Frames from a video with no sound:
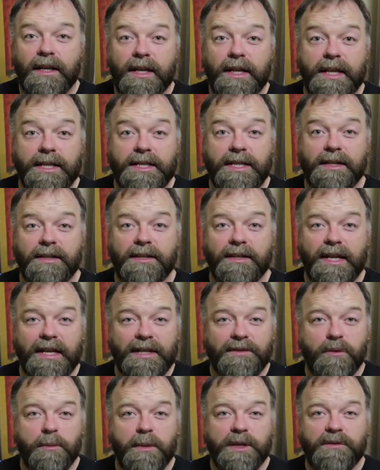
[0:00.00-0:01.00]
That's it.
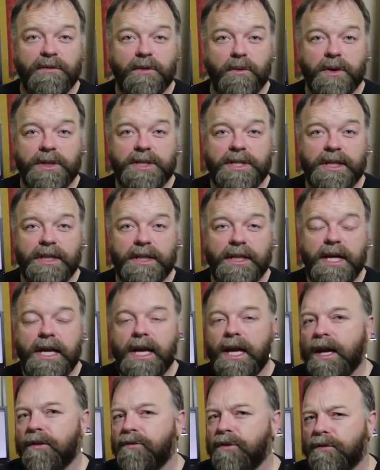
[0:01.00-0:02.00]
Thanks very much for watching.
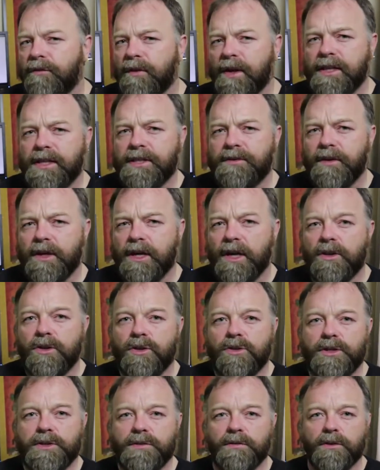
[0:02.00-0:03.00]
If you found this video
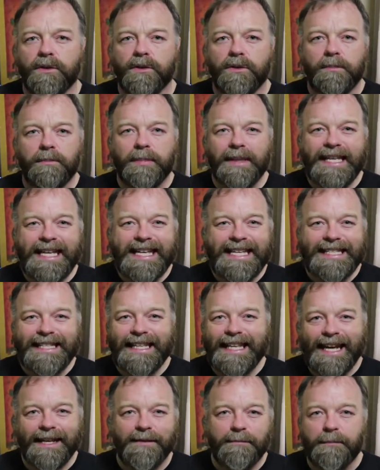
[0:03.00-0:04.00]
useful, please
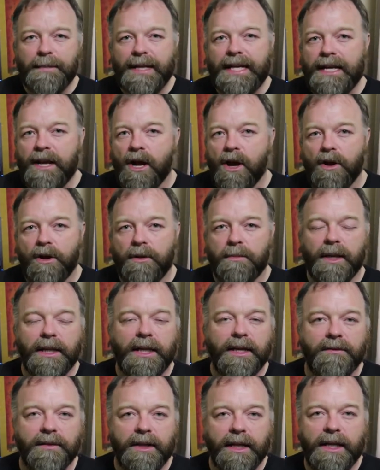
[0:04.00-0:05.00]
let me know by
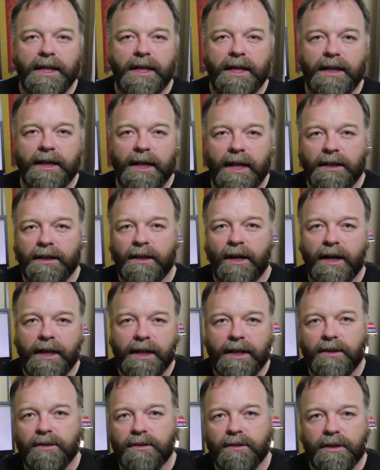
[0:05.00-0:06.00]
leaving a
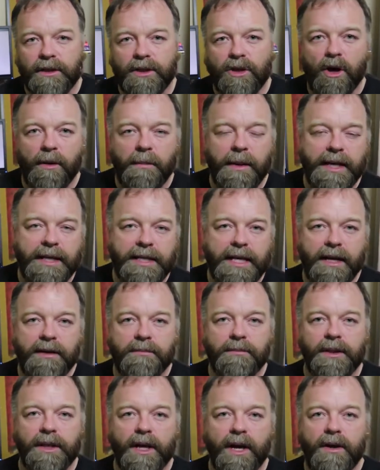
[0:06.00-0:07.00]
like or a comment down
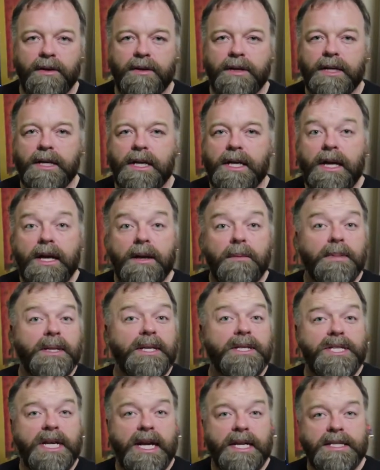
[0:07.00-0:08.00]
below. But
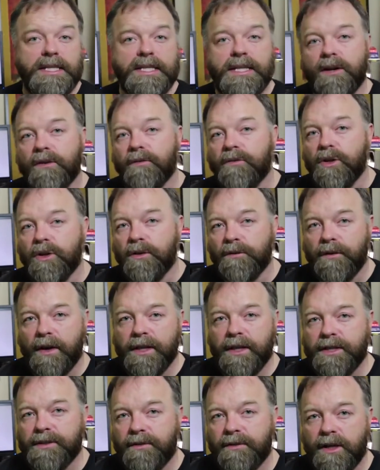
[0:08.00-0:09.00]
the chances are, if you
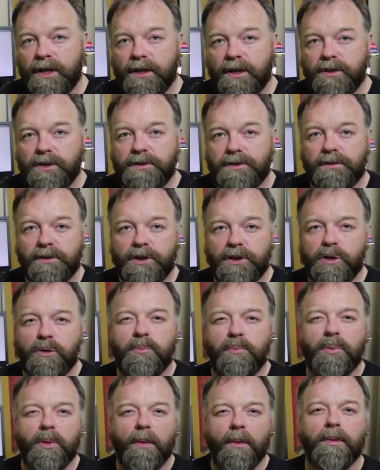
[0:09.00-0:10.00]
found this video useful, you
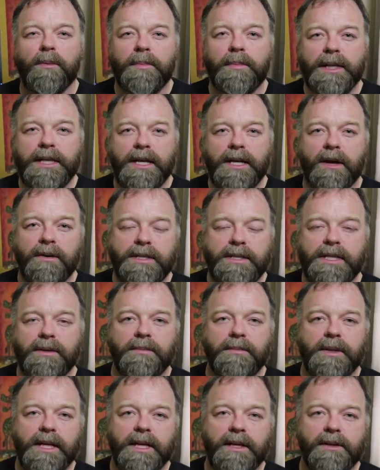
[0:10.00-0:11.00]
probably know
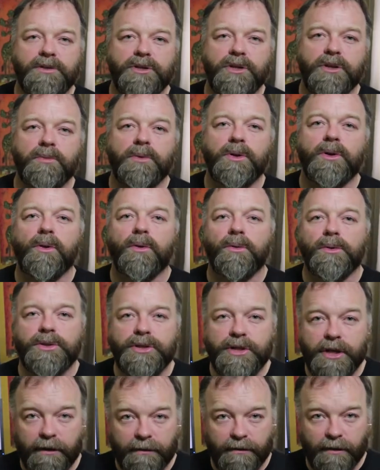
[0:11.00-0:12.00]
somebody else who would
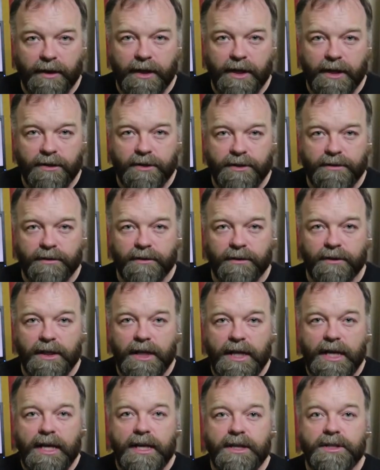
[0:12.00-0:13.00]
also find it useful.
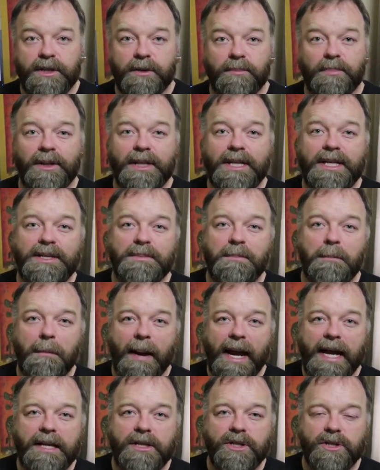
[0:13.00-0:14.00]
So please
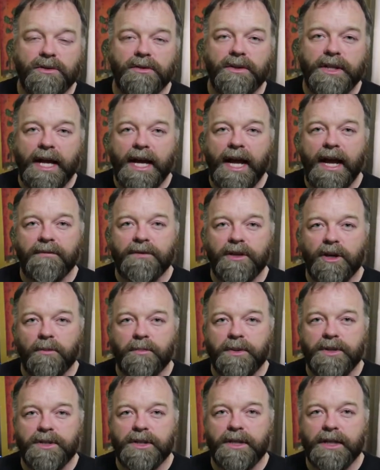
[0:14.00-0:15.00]
make sure they have the
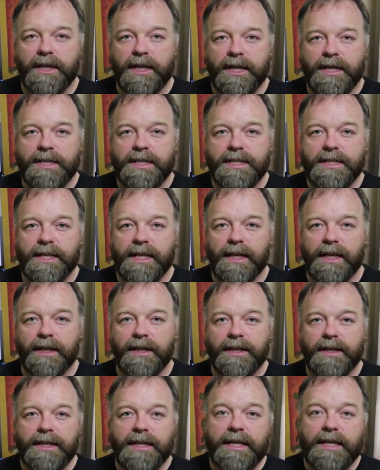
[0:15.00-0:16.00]
opportunity to see it.
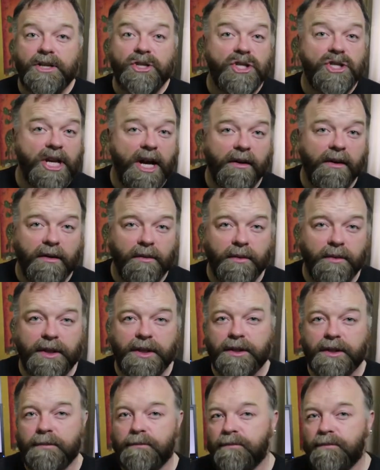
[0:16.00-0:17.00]
Share it with
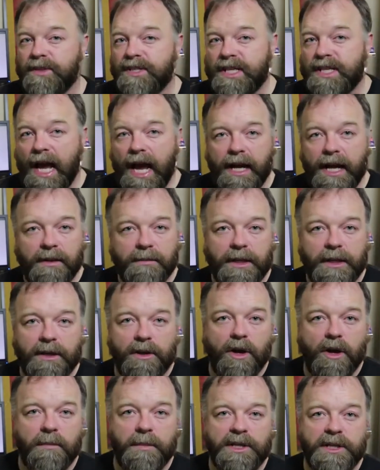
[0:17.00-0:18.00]
them, tag them in the
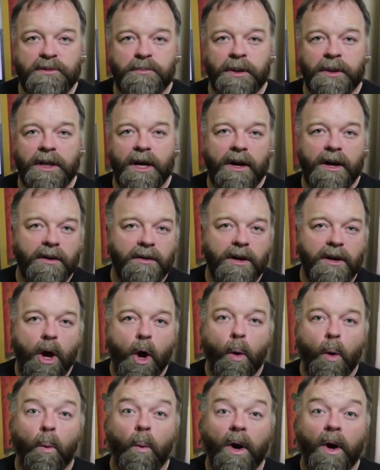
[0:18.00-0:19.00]
comments below,
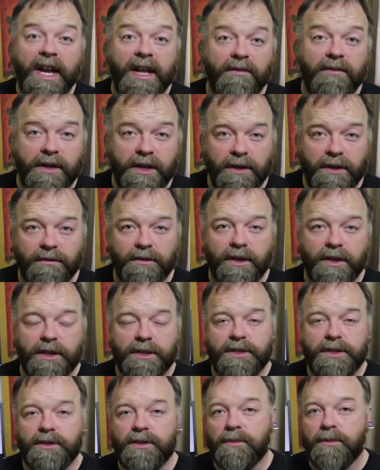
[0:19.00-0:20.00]
whatever you've got to
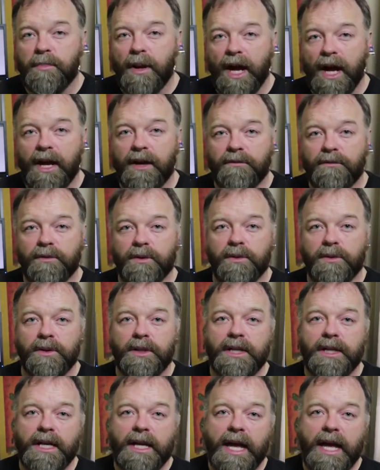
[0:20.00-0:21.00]
do to pay it
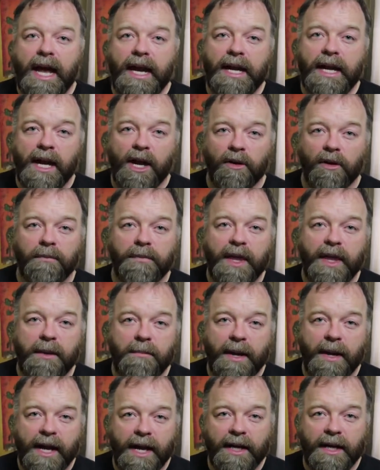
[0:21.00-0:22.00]
forward and help
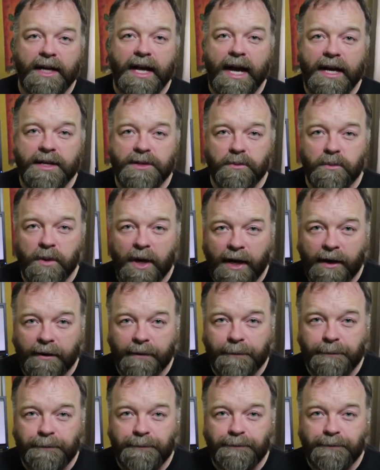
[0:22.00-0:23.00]
them out as
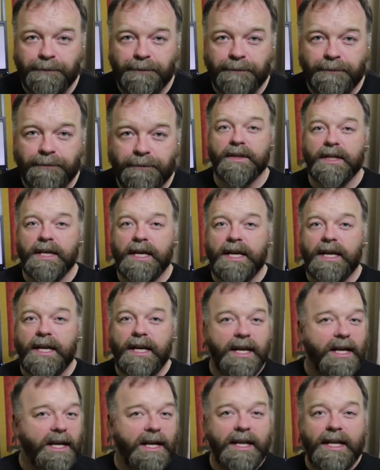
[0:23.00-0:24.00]
well.
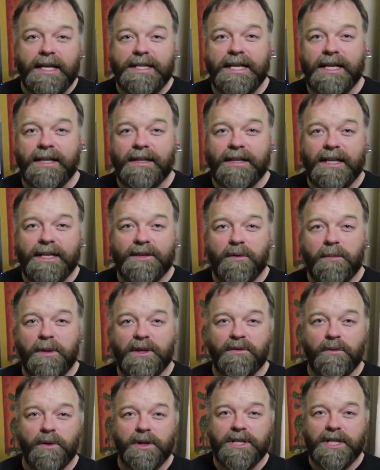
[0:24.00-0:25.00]
That's it. Thanks very
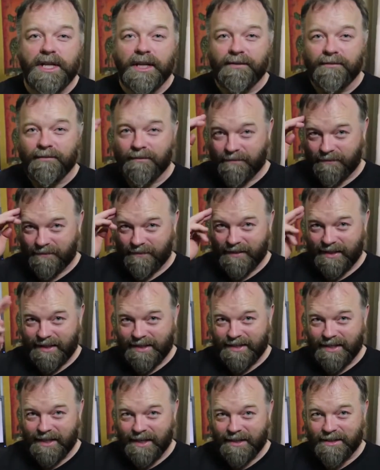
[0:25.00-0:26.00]
much for watching.
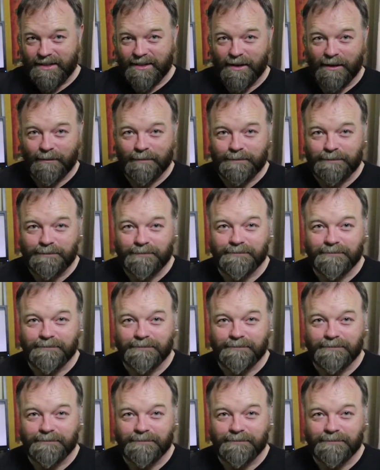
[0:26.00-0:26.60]
See you next time.